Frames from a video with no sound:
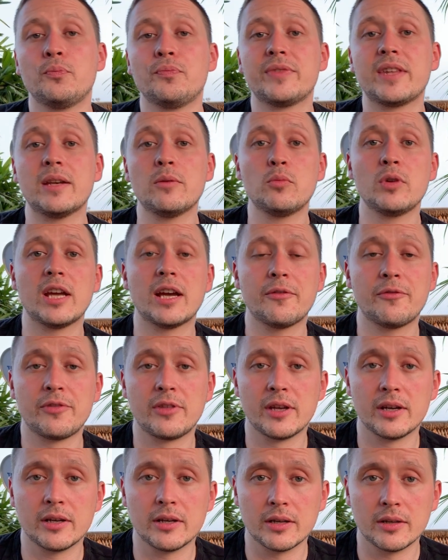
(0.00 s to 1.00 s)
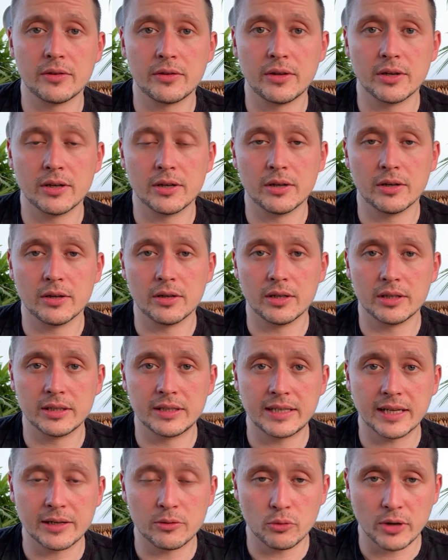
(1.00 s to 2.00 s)
Then we have the
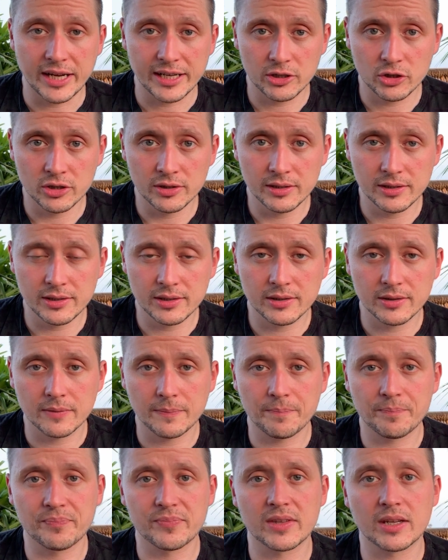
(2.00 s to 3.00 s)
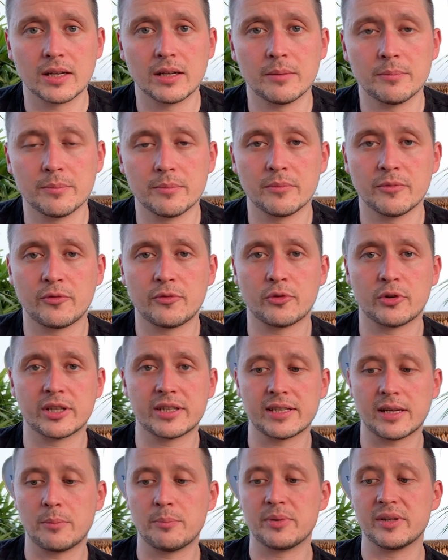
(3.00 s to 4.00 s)
directions. For
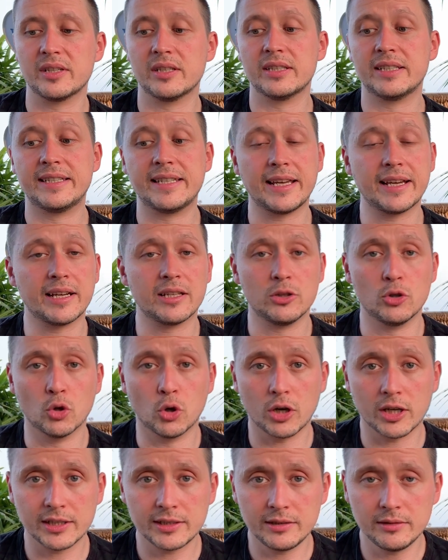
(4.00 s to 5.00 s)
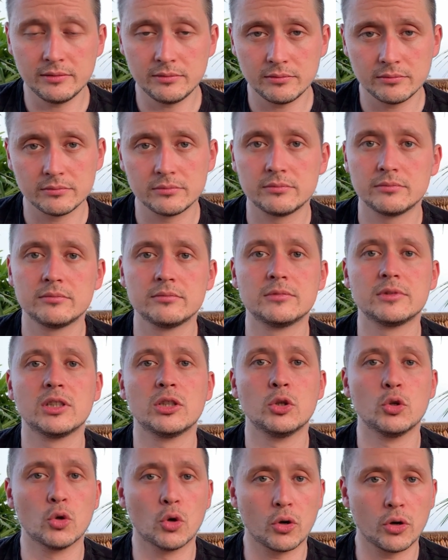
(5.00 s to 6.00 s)
example, der Norden,
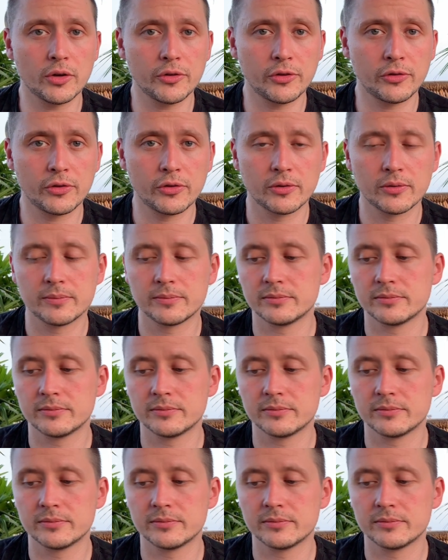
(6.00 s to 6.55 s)
North.